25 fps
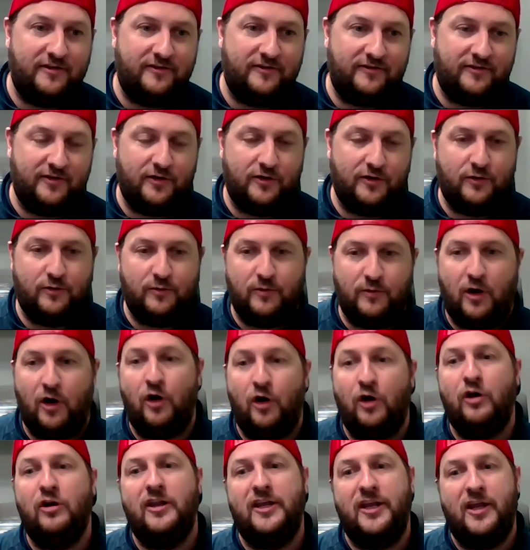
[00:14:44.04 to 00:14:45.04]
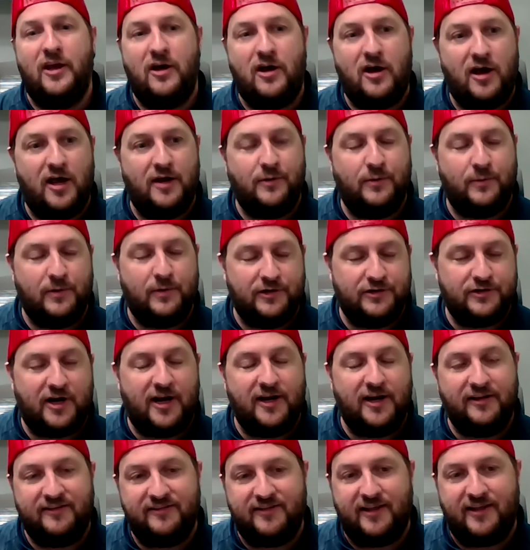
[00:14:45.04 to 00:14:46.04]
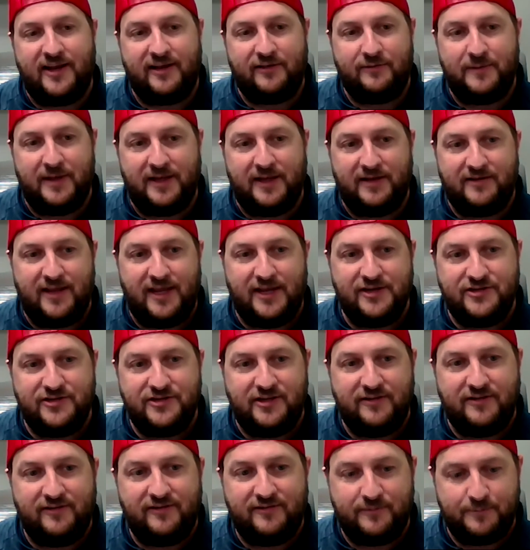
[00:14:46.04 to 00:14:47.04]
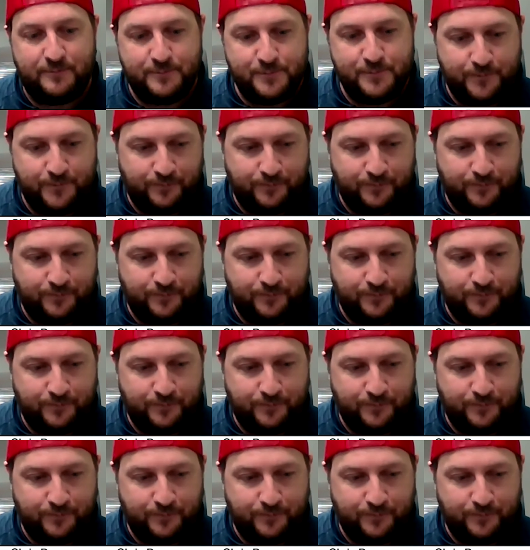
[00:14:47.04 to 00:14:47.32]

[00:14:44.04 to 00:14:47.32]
So early on, we're trying to set expectations